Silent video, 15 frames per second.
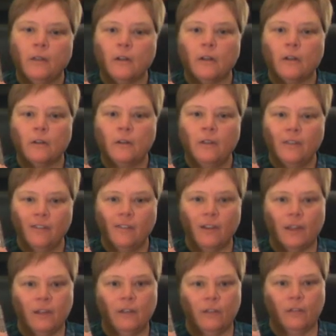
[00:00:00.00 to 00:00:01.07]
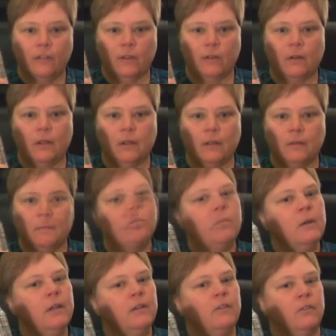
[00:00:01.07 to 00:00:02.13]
and the other is diet soda?